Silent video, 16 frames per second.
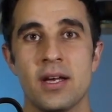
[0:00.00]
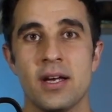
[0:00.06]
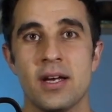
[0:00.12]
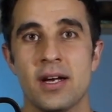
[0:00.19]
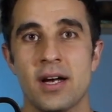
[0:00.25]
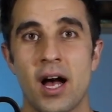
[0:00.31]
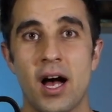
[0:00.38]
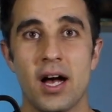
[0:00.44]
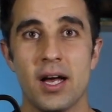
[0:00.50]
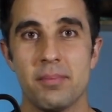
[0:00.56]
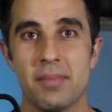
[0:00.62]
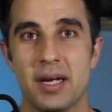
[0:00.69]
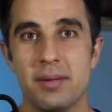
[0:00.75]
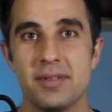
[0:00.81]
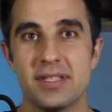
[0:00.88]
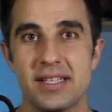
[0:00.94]
Hi, my
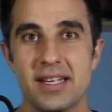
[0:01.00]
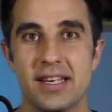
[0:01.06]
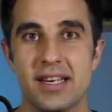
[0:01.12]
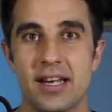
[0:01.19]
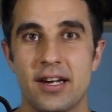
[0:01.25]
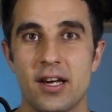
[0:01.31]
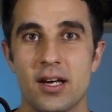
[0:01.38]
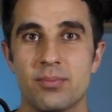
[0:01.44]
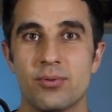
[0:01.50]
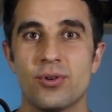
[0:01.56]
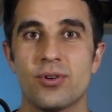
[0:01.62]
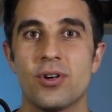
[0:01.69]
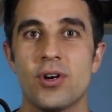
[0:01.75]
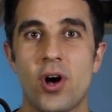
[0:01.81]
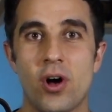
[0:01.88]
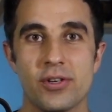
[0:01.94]
name is Nick
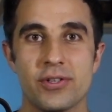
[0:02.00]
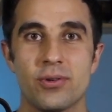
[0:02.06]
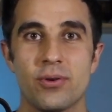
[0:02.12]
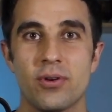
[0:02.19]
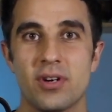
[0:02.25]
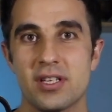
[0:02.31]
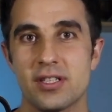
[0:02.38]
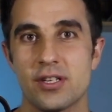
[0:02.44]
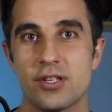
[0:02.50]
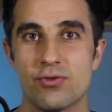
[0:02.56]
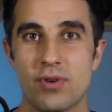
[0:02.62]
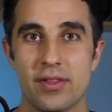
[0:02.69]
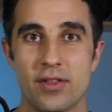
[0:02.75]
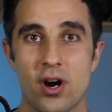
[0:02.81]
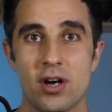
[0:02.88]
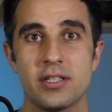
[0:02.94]
Hedayatpour, also known as the
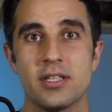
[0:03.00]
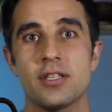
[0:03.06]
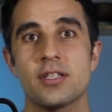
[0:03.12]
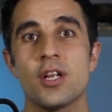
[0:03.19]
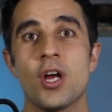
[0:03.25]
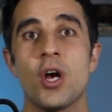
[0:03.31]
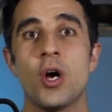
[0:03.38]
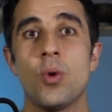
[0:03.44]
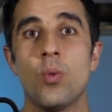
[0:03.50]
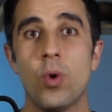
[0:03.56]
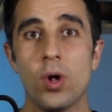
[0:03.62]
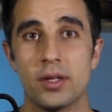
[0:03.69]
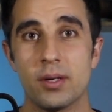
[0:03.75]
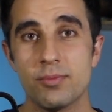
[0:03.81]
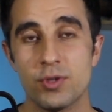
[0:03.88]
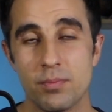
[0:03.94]
Strength Artist.
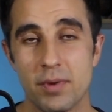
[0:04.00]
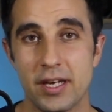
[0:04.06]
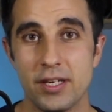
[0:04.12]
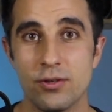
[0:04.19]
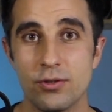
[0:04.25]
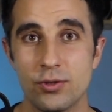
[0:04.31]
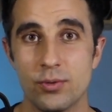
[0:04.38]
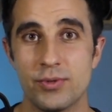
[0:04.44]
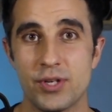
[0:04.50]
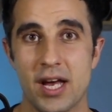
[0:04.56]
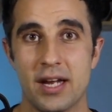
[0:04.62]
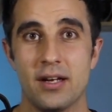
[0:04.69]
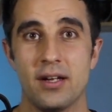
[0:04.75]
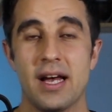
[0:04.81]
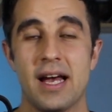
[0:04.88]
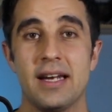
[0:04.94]
Welcome to my YouTube
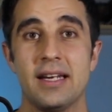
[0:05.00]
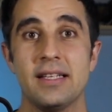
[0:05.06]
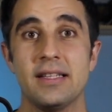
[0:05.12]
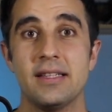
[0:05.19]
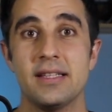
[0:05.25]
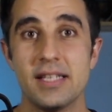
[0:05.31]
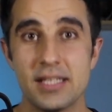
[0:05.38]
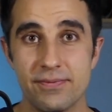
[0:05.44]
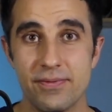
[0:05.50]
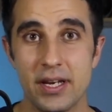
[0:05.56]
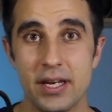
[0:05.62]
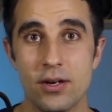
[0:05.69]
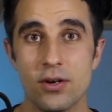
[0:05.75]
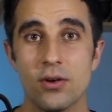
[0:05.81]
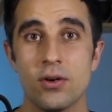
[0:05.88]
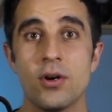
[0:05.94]
channel, and in this
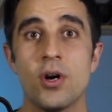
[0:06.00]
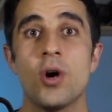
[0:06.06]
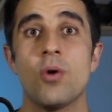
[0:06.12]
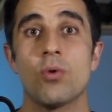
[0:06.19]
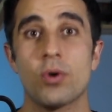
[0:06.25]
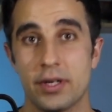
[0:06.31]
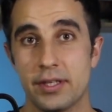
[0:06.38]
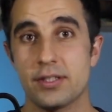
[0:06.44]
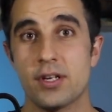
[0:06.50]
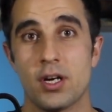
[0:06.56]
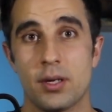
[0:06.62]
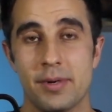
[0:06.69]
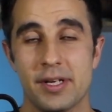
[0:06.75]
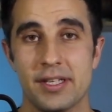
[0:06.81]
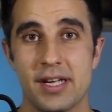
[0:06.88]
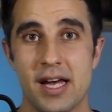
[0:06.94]
video, we're going to talk
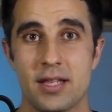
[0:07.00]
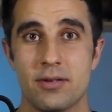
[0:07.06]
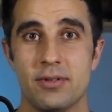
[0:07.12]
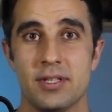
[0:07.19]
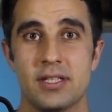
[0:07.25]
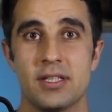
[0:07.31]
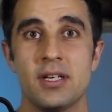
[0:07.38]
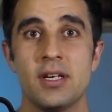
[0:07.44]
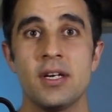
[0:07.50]
about calories.